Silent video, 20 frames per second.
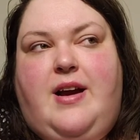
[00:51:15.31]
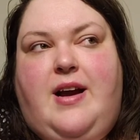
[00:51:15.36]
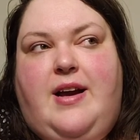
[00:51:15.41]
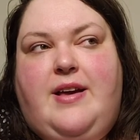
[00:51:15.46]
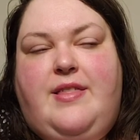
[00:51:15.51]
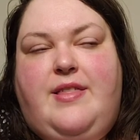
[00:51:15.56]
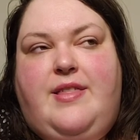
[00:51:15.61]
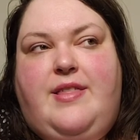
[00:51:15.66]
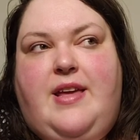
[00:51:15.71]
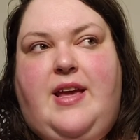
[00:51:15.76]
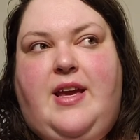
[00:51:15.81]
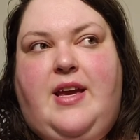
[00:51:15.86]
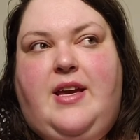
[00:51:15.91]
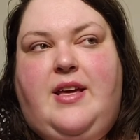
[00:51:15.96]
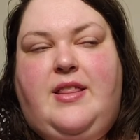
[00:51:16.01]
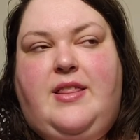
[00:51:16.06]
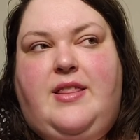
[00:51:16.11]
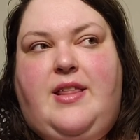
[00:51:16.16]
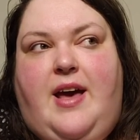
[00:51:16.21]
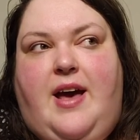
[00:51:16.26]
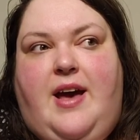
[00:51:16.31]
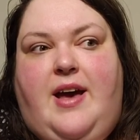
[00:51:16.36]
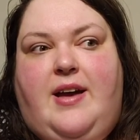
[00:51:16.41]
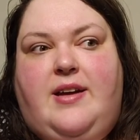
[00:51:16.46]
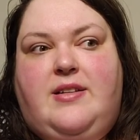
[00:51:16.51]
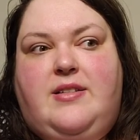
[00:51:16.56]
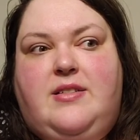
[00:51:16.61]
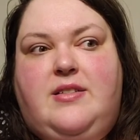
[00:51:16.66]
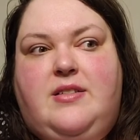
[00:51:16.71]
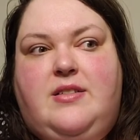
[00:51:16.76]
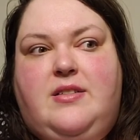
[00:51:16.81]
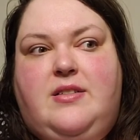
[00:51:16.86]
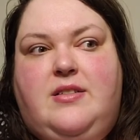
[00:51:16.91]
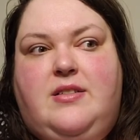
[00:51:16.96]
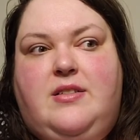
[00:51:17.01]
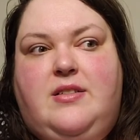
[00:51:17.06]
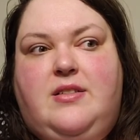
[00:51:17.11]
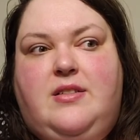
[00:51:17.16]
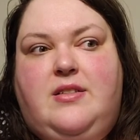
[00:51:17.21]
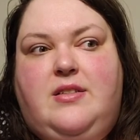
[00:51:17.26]
I think that
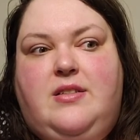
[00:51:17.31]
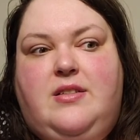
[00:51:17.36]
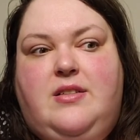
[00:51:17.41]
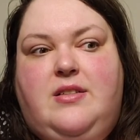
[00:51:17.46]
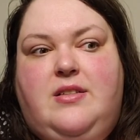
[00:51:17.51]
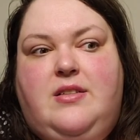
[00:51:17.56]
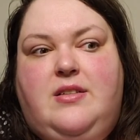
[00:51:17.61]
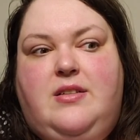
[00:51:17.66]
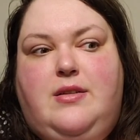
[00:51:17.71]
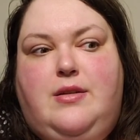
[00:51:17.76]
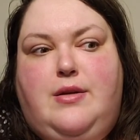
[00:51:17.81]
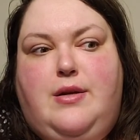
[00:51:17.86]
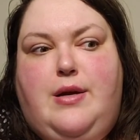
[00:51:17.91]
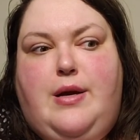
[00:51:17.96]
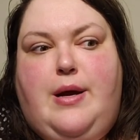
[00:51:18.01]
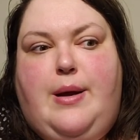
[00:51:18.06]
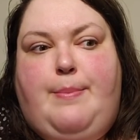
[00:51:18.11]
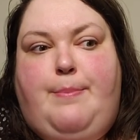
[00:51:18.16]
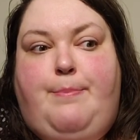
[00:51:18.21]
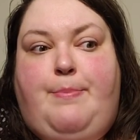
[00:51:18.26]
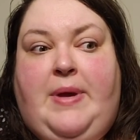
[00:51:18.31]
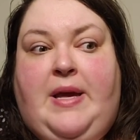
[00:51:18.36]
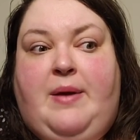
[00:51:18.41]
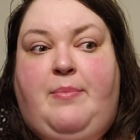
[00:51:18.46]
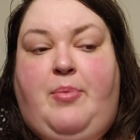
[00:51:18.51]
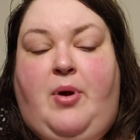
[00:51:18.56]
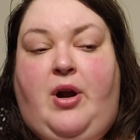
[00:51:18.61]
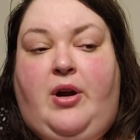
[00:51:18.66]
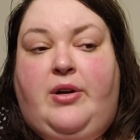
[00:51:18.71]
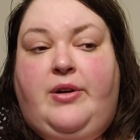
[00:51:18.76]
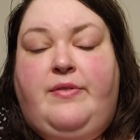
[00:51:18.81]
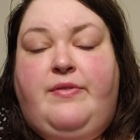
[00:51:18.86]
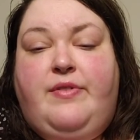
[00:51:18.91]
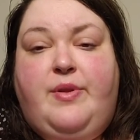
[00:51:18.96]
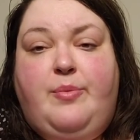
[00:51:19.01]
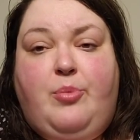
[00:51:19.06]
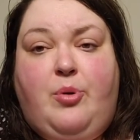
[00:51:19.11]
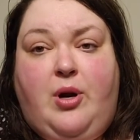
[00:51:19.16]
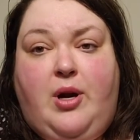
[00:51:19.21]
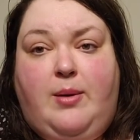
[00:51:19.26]
a big part of
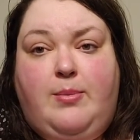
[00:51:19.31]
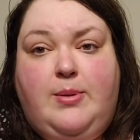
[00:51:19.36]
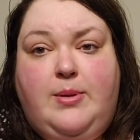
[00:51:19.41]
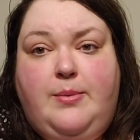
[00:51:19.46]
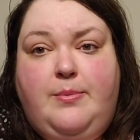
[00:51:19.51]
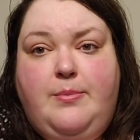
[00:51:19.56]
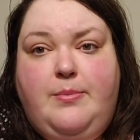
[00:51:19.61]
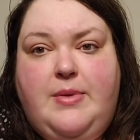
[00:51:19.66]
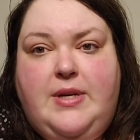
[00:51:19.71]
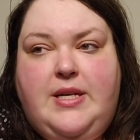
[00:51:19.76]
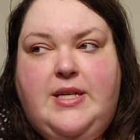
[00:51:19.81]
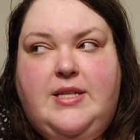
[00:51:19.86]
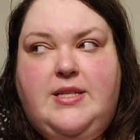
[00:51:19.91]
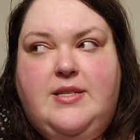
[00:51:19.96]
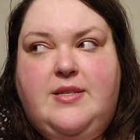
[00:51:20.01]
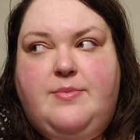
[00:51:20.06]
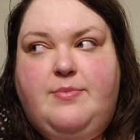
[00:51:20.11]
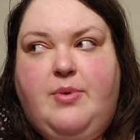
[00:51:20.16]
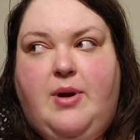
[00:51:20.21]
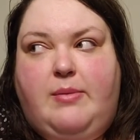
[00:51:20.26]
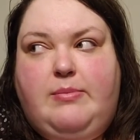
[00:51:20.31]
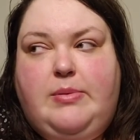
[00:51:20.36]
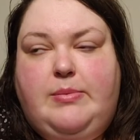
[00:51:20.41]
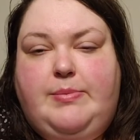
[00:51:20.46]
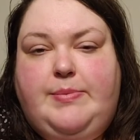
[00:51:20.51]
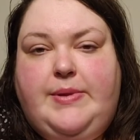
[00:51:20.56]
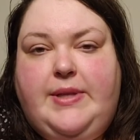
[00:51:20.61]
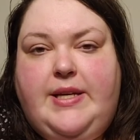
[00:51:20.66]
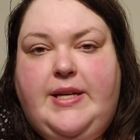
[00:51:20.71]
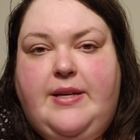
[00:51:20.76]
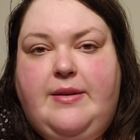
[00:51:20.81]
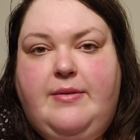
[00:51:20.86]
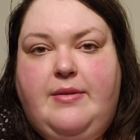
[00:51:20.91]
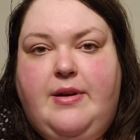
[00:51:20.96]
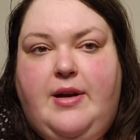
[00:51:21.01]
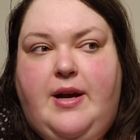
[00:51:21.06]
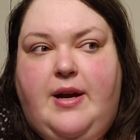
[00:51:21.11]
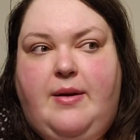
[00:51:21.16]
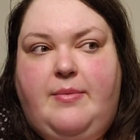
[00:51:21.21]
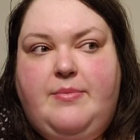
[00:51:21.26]
the problem is probably
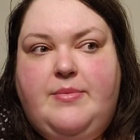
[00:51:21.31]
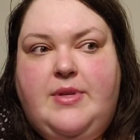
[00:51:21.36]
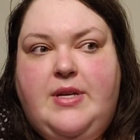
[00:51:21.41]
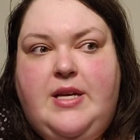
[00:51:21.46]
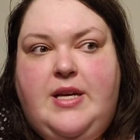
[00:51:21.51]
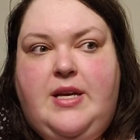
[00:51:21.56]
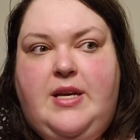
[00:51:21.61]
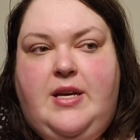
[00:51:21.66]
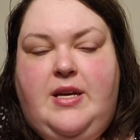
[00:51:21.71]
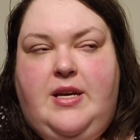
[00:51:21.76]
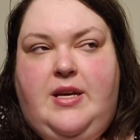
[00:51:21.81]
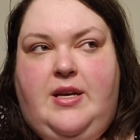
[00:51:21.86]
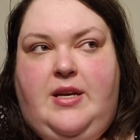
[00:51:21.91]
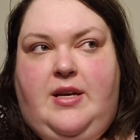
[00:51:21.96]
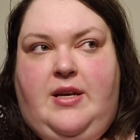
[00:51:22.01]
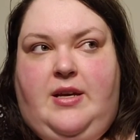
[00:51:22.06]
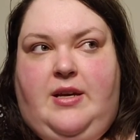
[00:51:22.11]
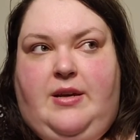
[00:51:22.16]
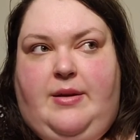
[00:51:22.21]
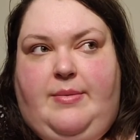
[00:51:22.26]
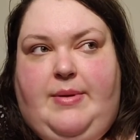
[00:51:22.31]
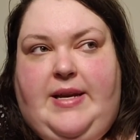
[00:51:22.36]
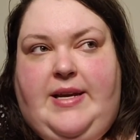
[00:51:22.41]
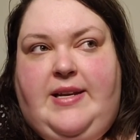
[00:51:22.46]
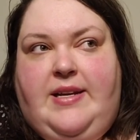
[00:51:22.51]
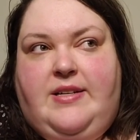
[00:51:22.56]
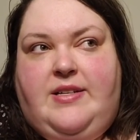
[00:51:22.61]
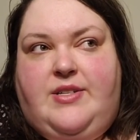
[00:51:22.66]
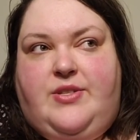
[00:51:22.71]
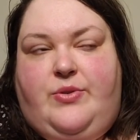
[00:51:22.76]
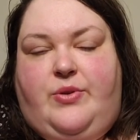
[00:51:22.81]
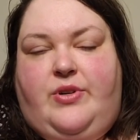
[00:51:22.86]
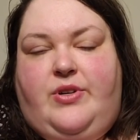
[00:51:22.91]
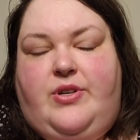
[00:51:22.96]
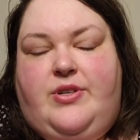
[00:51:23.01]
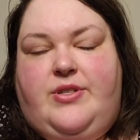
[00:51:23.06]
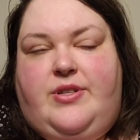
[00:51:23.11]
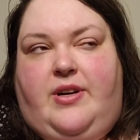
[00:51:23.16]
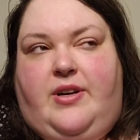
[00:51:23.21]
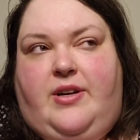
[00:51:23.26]
um, eating
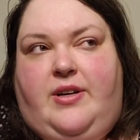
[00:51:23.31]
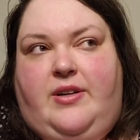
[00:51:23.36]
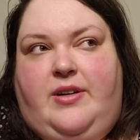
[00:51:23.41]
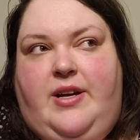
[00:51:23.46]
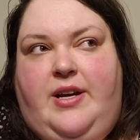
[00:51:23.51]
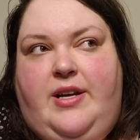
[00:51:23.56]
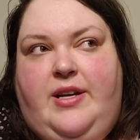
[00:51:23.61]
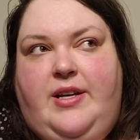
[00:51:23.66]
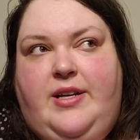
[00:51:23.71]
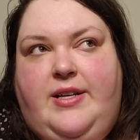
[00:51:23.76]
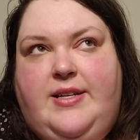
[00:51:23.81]
disorders are